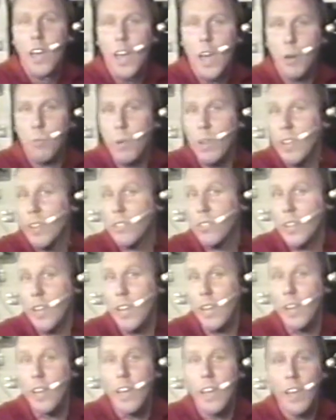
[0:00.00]
and really
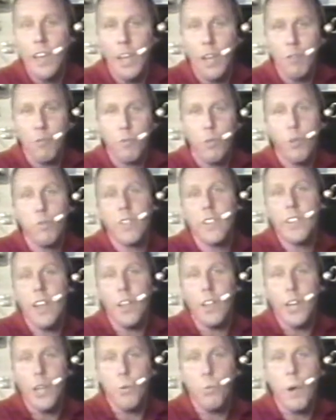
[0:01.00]
see in full
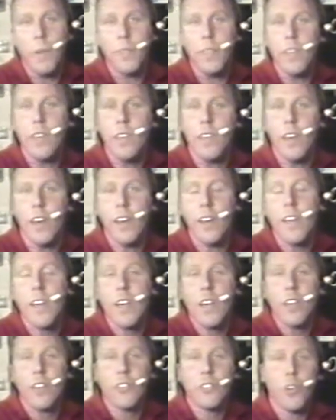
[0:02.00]
fidelity what the
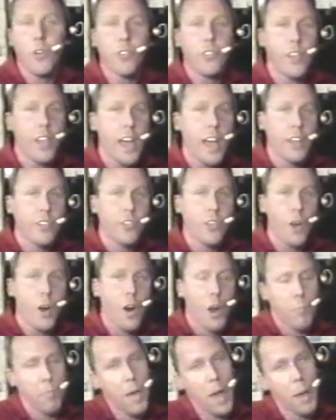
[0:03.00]
SAR
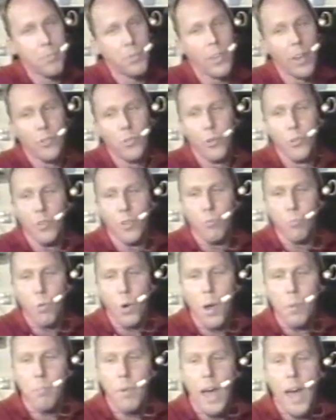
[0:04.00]
XR and MAP sensors have
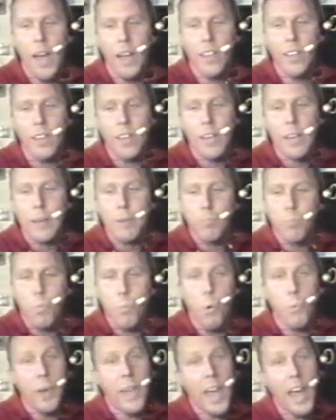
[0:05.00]
brought back.
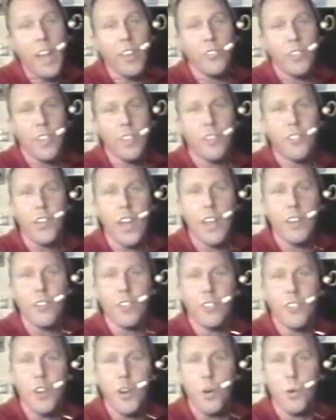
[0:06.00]
But we can see the
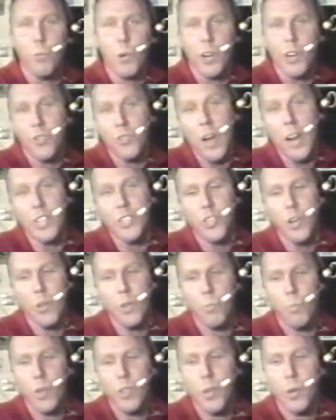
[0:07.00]
changes here, and we're going to try to share
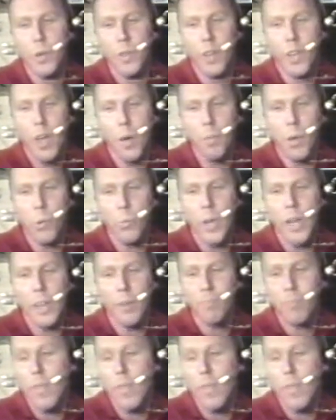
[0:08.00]
them with you in the coming week.